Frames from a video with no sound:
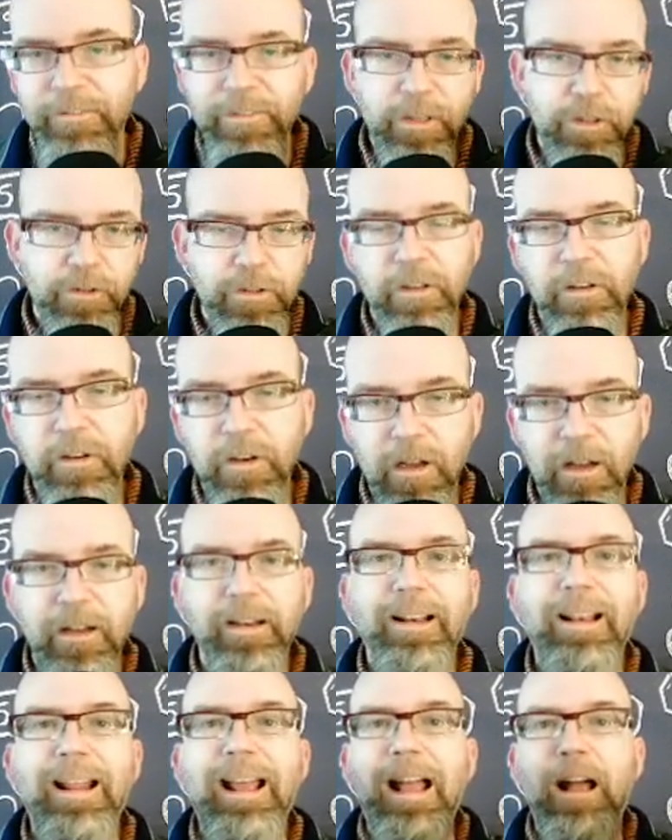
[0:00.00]
and turned
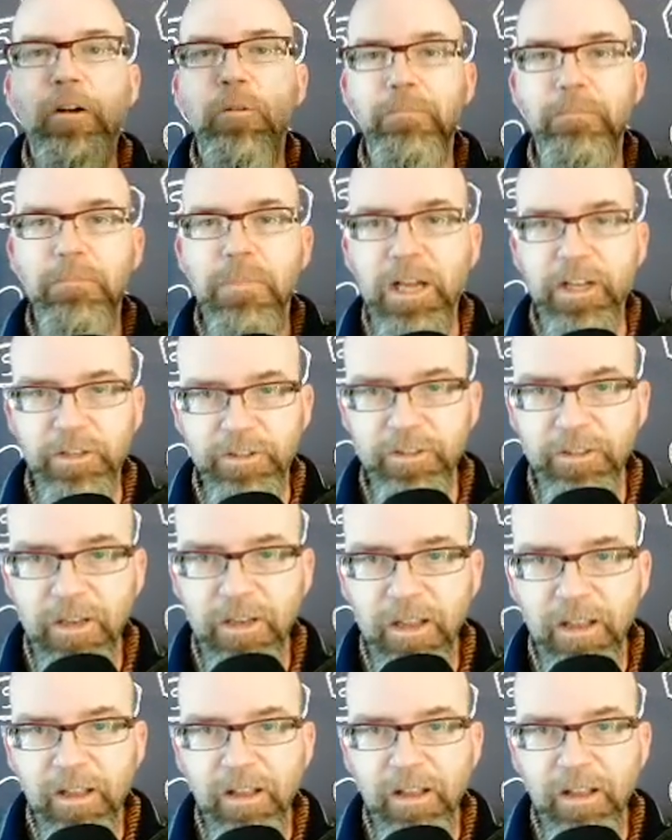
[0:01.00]
on and how much